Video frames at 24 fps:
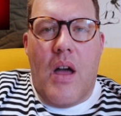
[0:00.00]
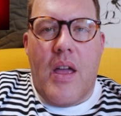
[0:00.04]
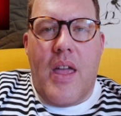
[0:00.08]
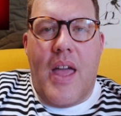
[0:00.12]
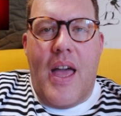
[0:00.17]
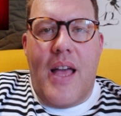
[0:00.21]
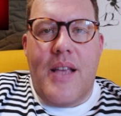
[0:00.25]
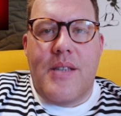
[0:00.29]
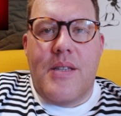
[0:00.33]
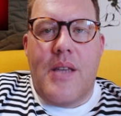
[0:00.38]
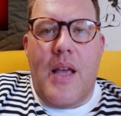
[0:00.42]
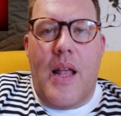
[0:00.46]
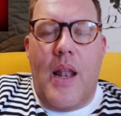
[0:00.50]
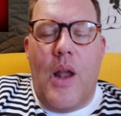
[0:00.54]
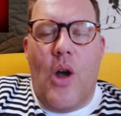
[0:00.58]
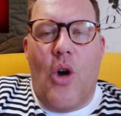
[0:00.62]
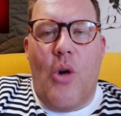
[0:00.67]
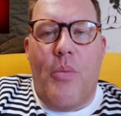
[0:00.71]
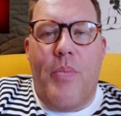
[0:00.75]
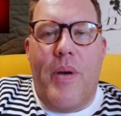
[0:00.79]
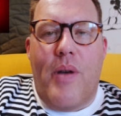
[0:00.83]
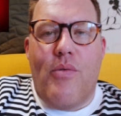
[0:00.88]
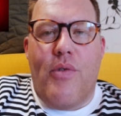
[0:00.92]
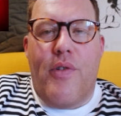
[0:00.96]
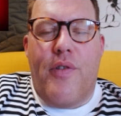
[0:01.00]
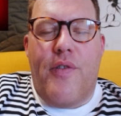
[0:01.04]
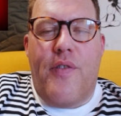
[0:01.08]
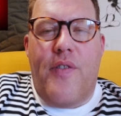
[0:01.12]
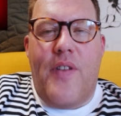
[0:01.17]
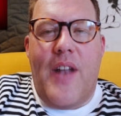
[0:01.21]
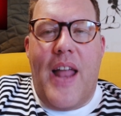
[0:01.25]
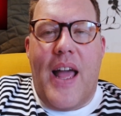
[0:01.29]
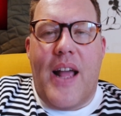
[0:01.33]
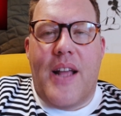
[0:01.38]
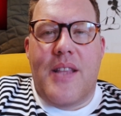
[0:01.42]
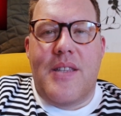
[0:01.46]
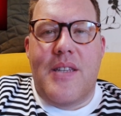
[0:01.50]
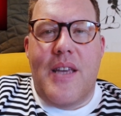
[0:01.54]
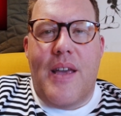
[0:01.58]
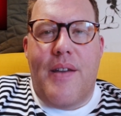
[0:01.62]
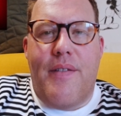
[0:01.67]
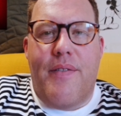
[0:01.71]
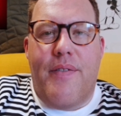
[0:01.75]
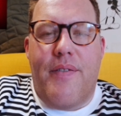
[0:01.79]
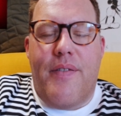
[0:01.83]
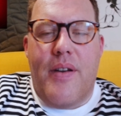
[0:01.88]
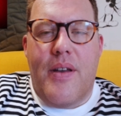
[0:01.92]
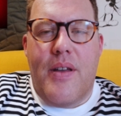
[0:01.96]
guess a little bit
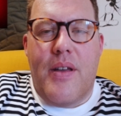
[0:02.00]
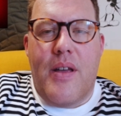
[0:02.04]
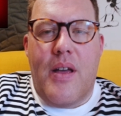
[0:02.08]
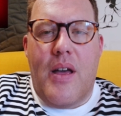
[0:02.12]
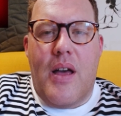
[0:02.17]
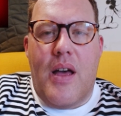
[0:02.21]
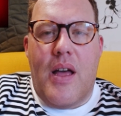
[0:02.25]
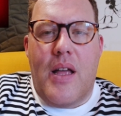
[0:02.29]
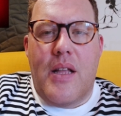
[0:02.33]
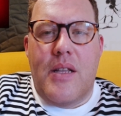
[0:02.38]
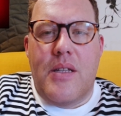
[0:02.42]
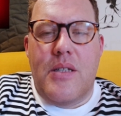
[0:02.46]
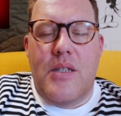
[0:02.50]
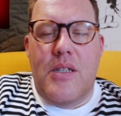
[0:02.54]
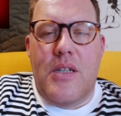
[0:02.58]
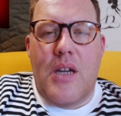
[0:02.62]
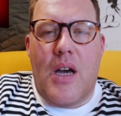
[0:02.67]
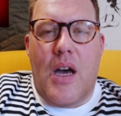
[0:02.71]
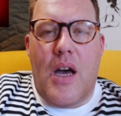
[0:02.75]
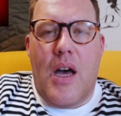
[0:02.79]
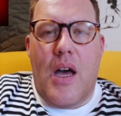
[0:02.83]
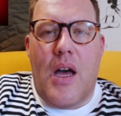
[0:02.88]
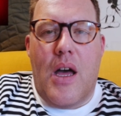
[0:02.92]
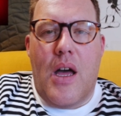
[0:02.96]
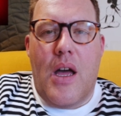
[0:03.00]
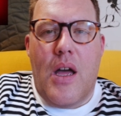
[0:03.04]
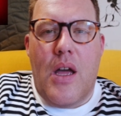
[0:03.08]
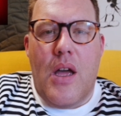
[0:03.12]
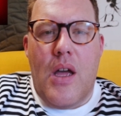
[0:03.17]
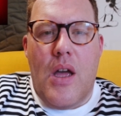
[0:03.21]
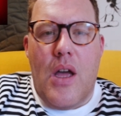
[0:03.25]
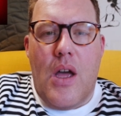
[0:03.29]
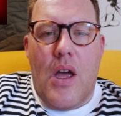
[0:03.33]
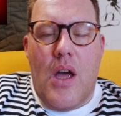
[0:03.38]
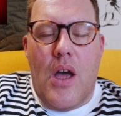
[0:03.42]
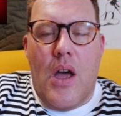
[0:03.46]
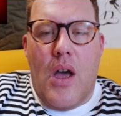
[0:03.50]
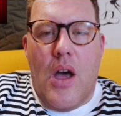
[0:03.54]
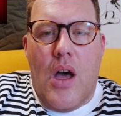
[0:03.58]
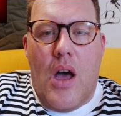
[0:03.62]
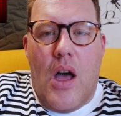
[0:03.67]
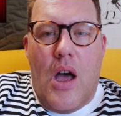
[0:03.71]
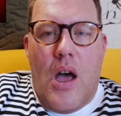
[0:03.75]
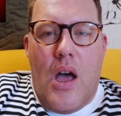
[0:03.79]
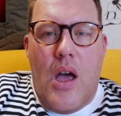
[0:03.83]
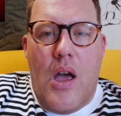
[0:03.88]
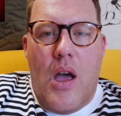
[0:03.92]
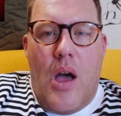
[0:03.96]
reflective and I
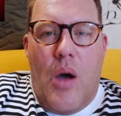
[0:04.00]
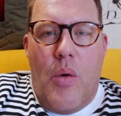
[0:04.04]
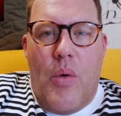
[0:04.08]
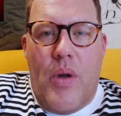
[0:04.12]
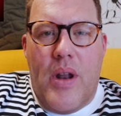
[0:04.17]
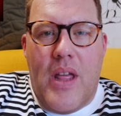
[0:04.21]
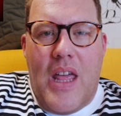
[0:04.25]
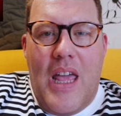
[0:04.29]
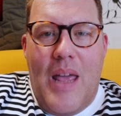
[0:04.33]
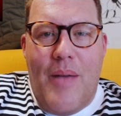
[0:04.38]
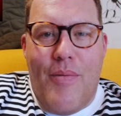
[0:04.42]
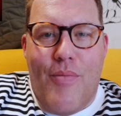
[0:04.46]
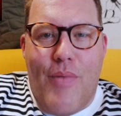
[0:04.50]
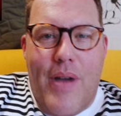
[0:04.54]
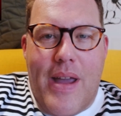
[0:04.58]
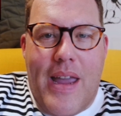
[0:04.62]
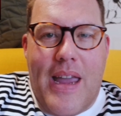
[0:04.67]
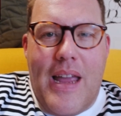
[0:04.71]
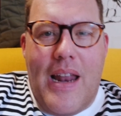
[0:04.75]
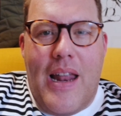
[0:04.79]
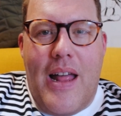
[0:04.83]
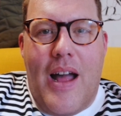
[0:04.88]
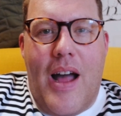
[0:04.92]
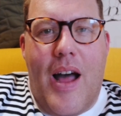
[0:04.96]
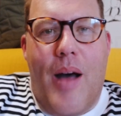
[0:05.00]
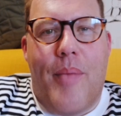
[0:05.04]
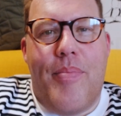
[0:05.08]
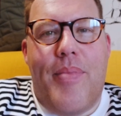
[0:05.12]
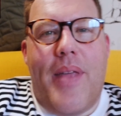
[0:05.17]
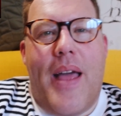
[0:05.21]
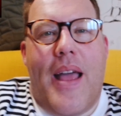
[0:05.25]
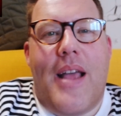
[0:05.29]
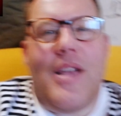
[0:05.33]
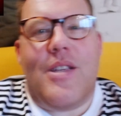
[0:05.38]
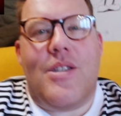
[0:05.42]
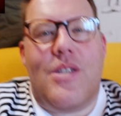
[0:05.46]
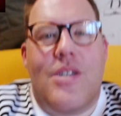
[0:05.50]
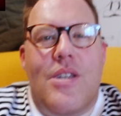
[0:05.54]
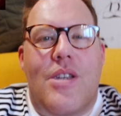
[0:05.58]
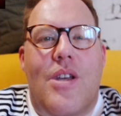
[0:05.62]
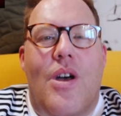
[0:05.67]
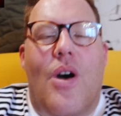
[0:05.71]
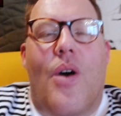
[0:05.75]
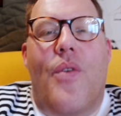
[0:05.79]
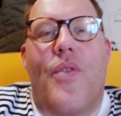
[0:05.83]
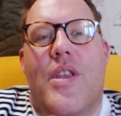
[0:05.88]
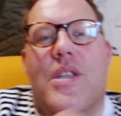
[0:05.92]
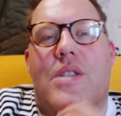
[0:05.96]
want to keep regular
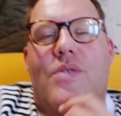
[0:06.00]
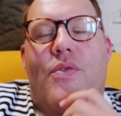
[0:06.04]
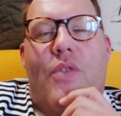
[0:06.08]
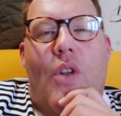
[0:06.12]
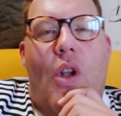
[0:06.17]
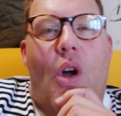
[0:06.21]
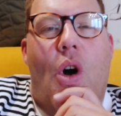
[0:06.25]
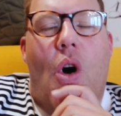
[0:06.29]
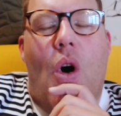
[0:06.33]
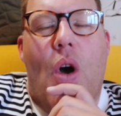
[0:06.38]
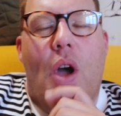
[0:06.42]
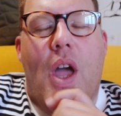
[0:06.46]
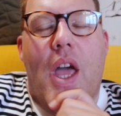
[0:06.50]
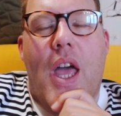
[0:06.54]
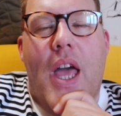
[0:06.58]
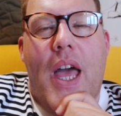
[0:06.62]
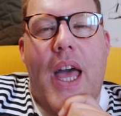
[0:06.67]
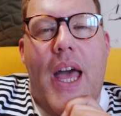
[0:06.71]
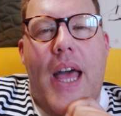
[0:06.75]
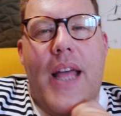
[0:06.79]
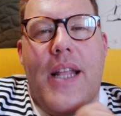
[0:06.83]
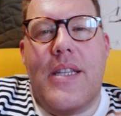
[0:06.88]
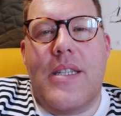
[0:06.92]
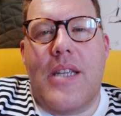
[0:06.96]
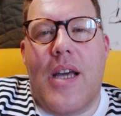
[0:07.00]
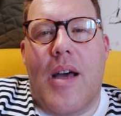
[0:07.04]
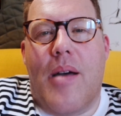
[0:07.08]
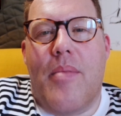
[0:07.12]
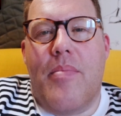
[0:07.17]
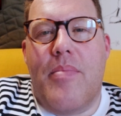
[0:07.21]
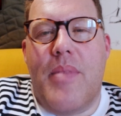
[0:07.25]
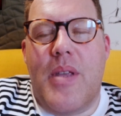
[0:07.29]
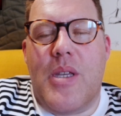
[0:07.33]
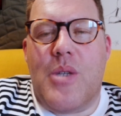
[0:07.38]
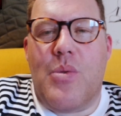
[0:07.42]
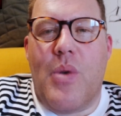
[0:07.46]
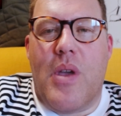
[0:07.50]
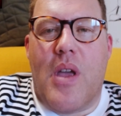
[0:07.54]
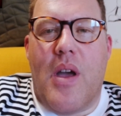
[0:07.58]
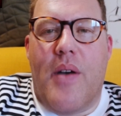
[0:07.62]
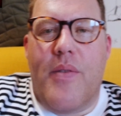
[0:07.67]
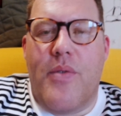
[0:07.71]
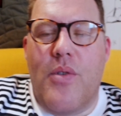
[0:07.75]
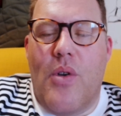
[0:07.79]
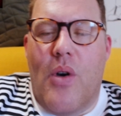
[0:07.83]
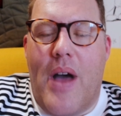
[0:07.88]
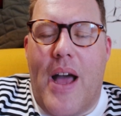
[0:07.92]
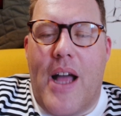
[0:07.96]
updates on this vlog and this week
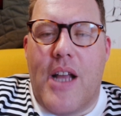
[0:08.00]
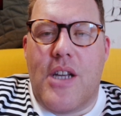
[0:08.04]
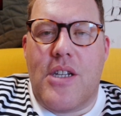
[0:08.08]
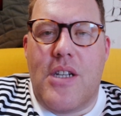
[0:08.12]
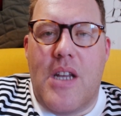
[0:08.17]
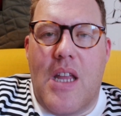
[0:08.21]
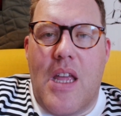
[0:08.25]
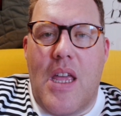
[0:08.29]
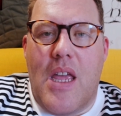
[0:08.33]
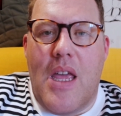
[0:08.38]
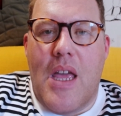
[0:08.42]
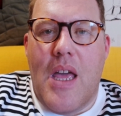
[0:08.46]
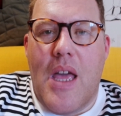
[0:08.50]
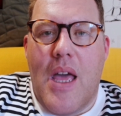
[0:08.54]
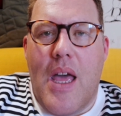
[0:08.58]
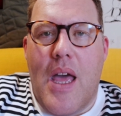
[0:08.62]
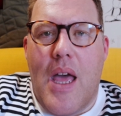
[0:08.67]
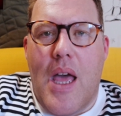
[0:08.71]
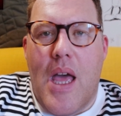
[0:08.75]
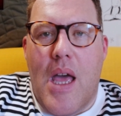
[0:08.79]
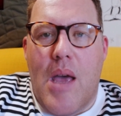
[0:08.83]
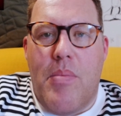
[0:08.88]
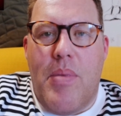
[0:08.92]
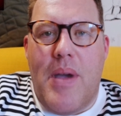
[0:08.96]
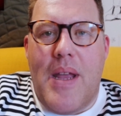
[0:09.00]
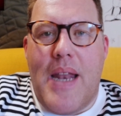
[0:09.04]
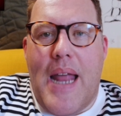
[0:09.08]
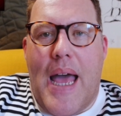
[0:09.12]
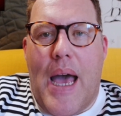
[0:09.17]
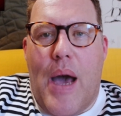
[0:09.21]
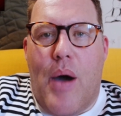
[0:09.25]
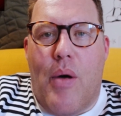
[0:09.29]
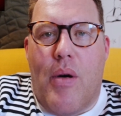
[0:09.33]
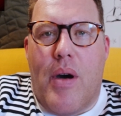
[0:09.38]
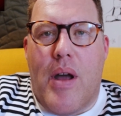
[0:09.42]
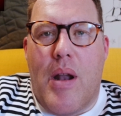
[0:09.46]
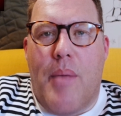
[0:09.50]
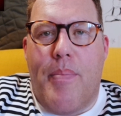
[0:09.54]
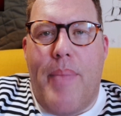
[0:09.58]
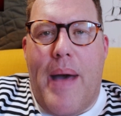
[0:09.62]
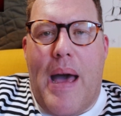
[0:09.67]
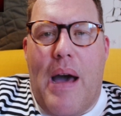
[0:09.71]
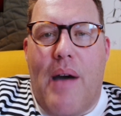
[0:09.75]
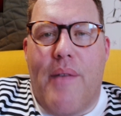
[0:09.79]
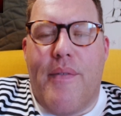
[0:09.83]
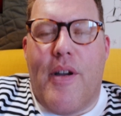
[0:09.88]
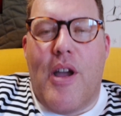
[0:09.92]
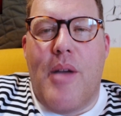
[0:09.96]
I've not actually been out and
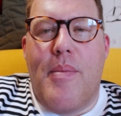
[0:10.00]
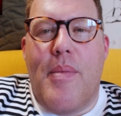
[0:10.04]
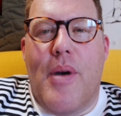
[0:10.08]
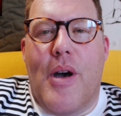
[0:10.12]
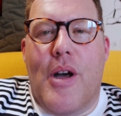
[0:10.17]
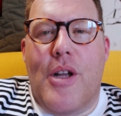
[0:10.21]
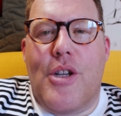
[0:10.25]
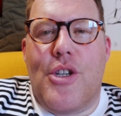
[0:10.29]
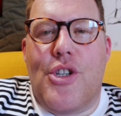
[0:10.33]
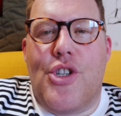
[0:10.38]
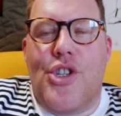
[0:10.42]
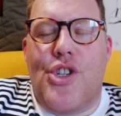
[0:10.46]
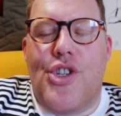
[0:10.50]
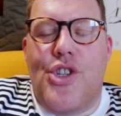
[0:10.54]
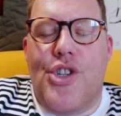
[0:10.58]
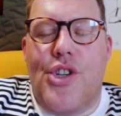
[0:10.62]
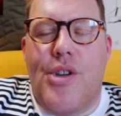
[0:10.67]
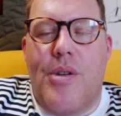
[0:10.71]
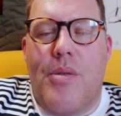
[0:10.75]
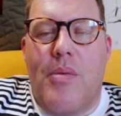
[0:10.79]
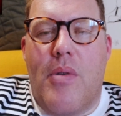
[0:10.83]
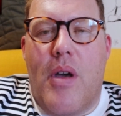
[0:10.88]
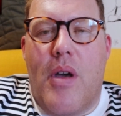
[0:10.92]
about very much,